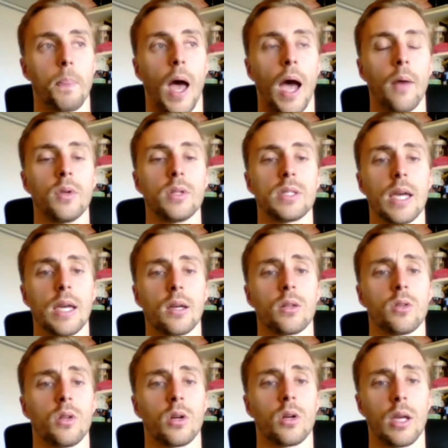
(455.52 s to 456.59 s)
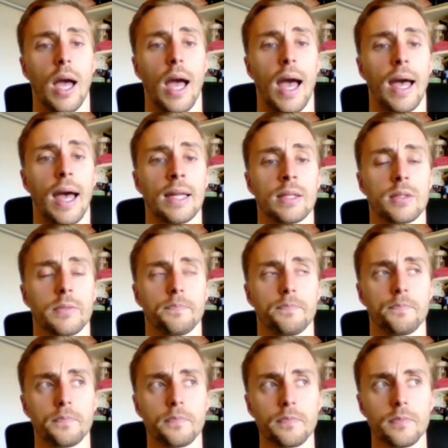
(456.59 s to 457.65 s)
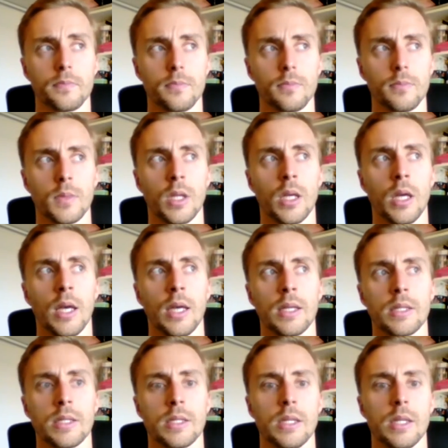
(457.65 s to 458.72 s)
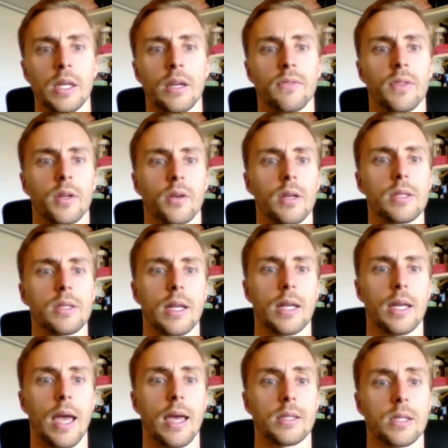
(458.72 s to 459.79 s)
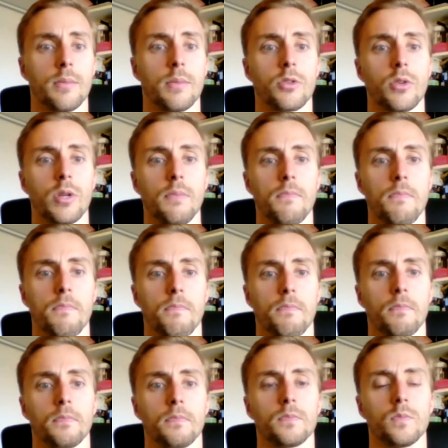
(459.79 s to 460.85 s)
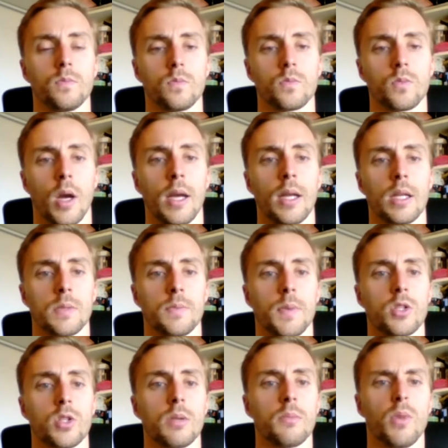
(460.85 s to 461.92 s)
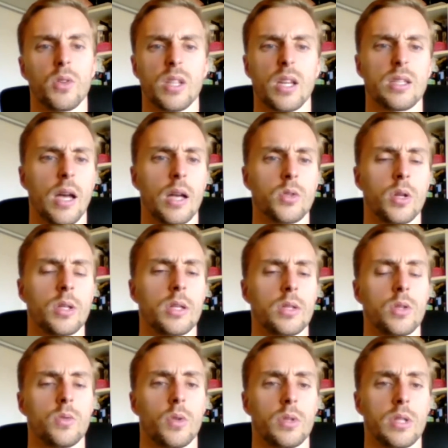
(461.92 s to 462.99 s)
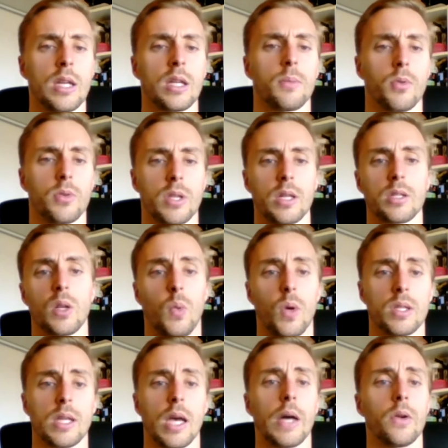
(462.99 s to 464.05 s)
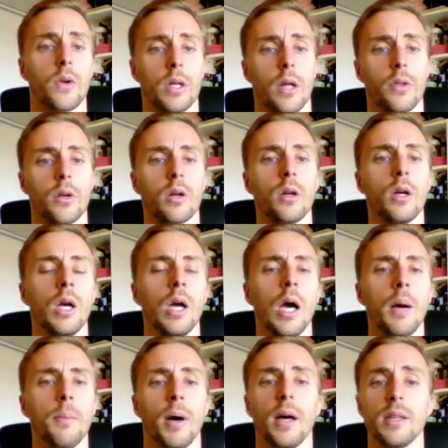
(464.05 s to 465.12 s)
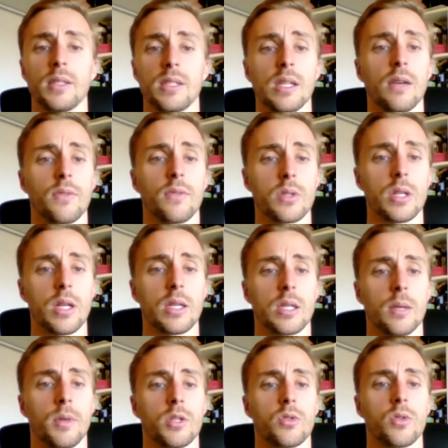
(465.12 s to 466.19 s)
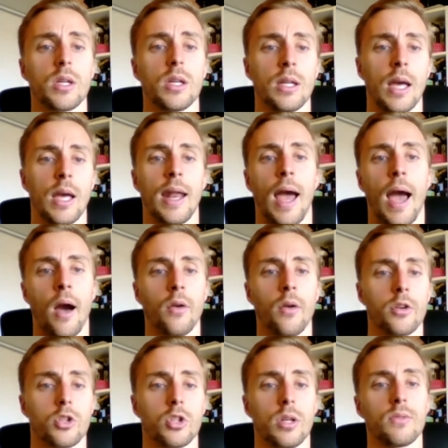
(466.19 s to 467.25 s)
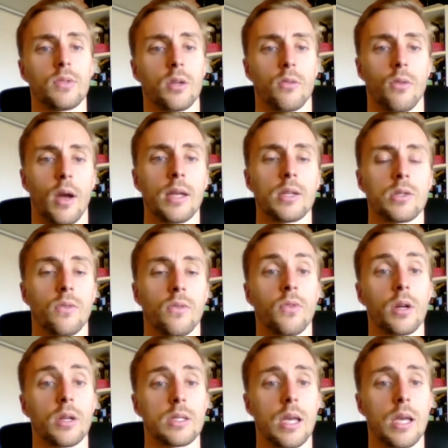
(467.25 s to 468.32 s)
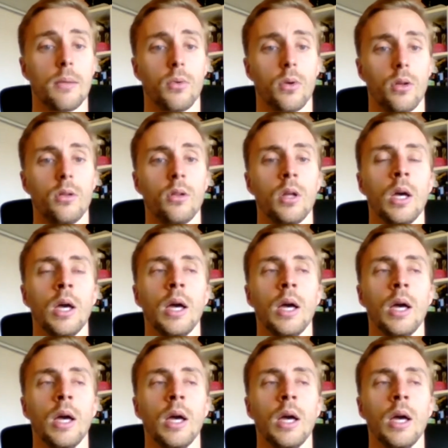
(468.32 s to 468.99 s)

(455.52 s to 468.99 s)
I would take a look at seeing if there is any asymmetry, right? Especially most SI joint issues will tend to present on one side or another, but see if there's an asymmetry and how you're shifting, right? So for example,